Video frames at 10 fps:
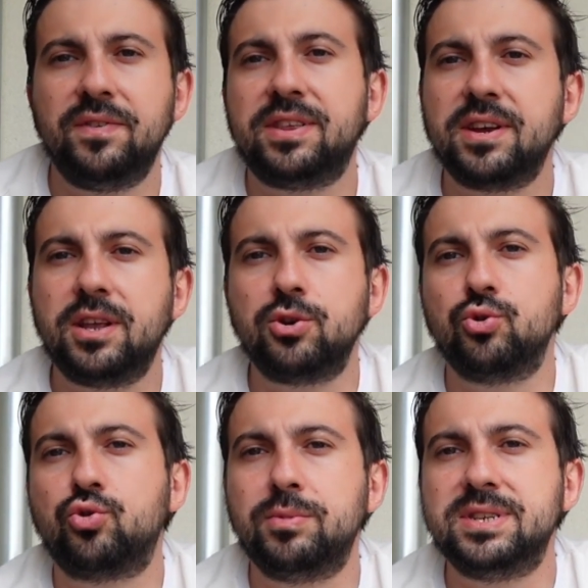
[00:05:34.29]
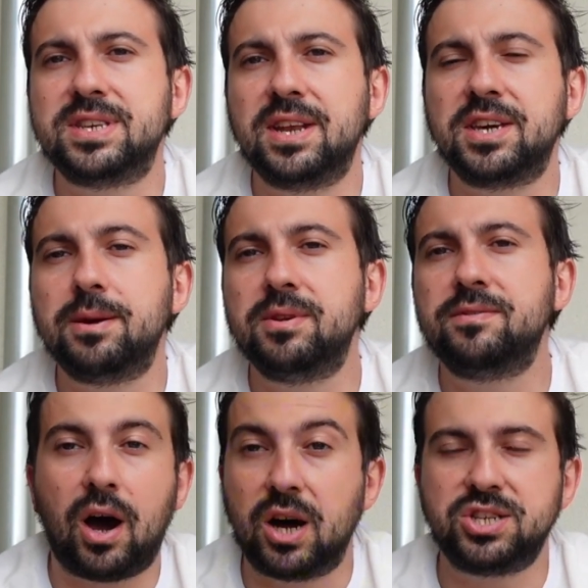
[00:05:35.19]
You might need to take him to the vet.
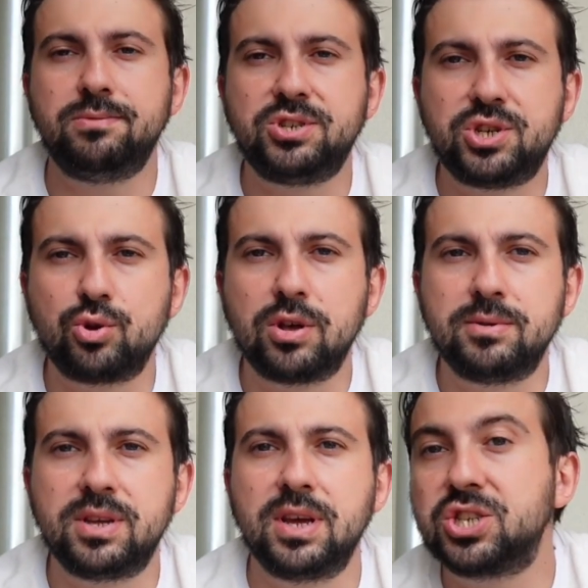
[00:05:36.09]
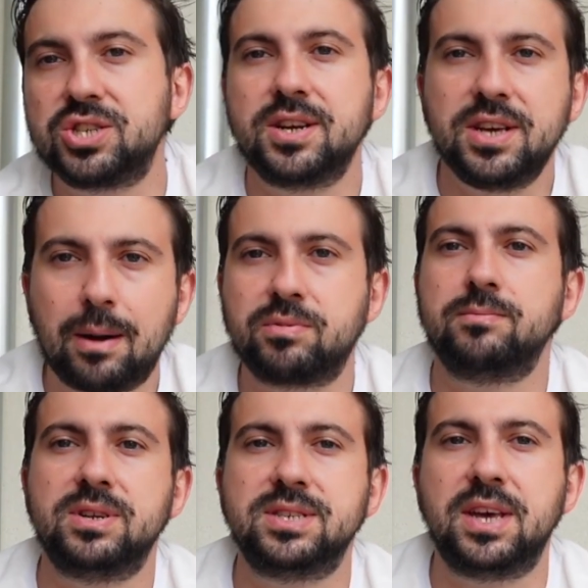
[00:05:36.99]
There could be an emergency. You need to get his
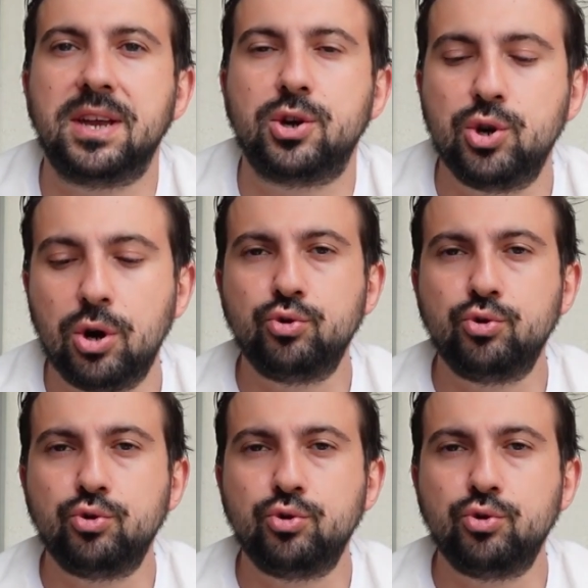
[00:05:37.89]
vaccinations.